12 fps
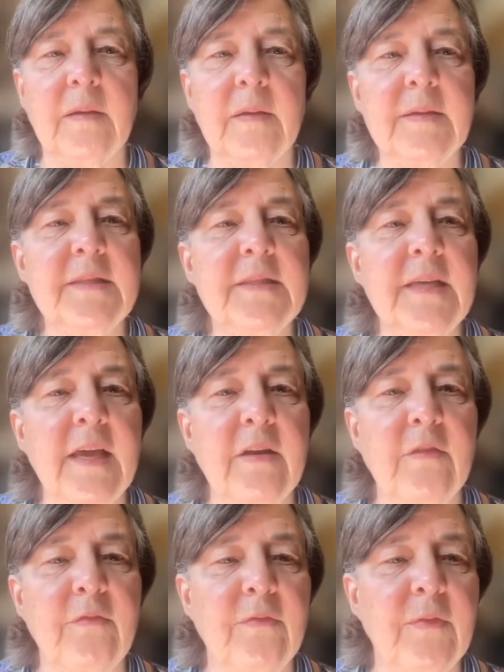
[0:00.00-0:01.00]
set
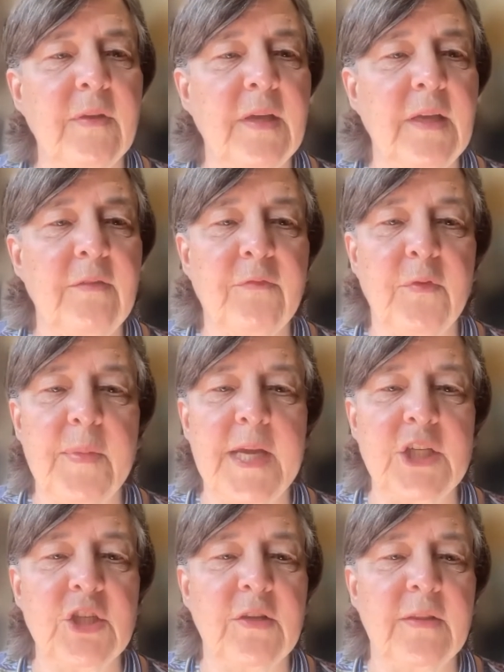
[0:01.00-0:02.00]
of
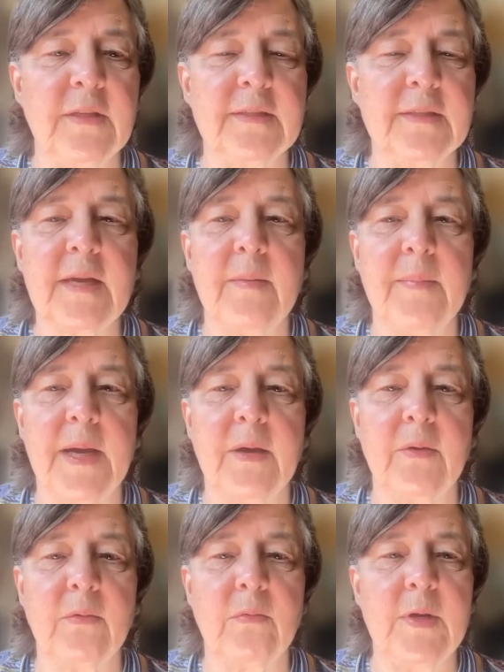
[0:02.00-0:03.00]
information that's come
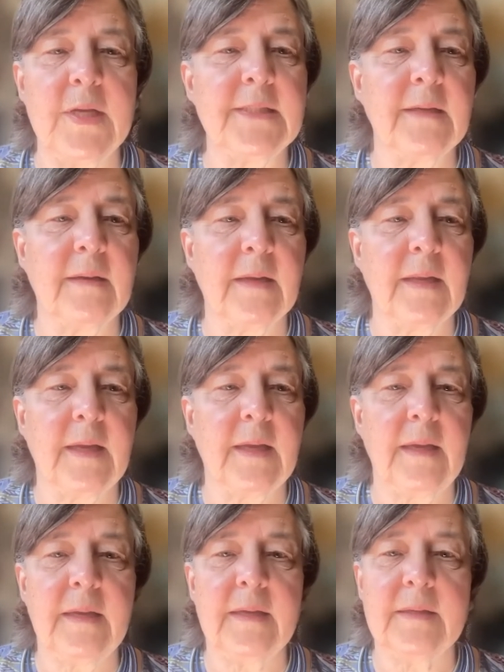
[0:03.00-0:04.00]
out
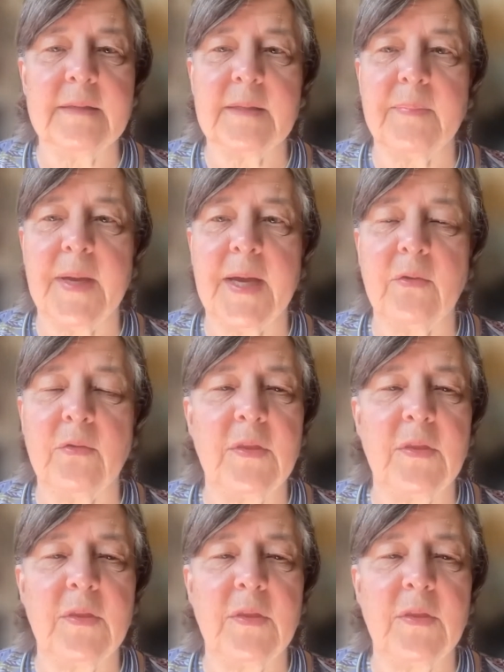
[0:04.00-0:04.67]
recently is about